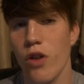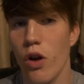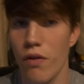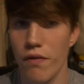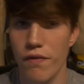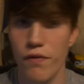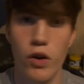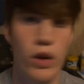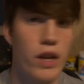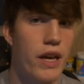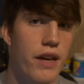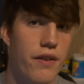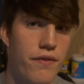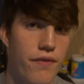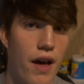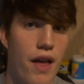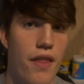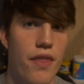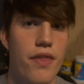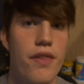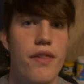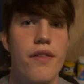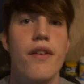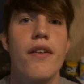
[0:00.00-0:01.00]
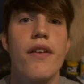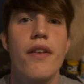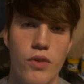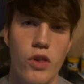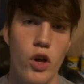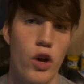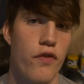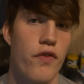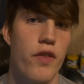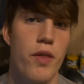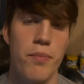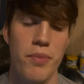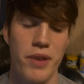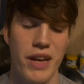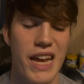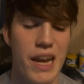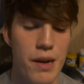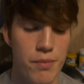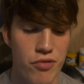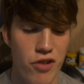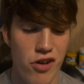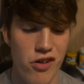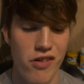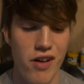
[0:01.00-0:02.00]
not fully advanced. So for the
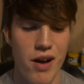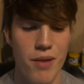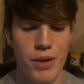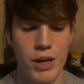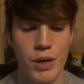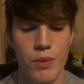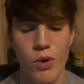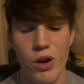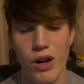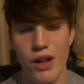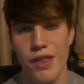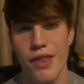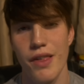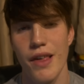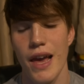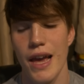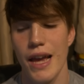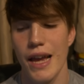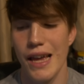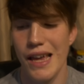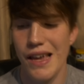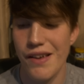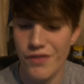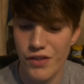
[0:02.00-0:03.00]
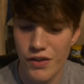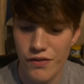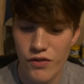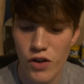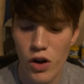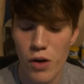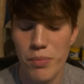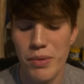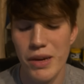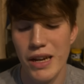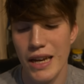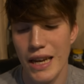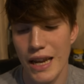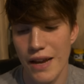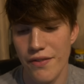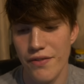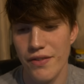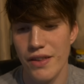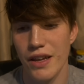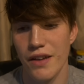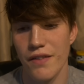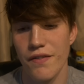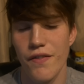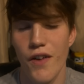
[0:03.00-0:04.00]
beginner program, and what I'd say, if you've not been
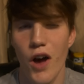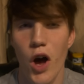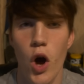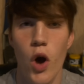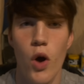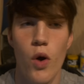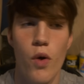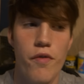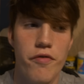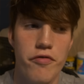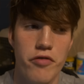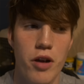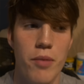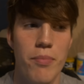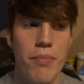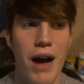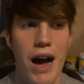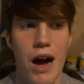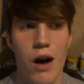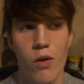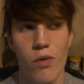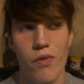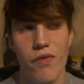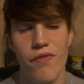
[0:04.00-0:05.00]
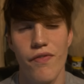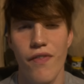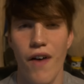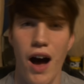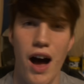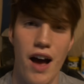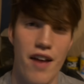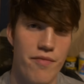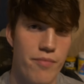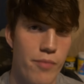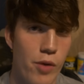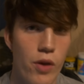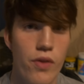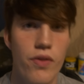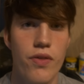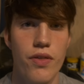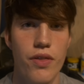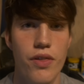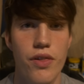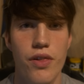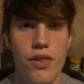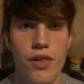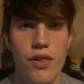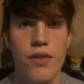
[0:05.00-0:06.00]
lifting for over about 5
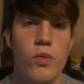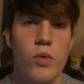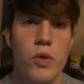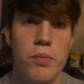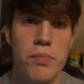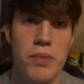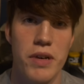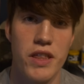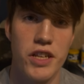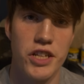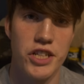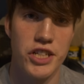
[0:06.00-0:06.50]
months, would be the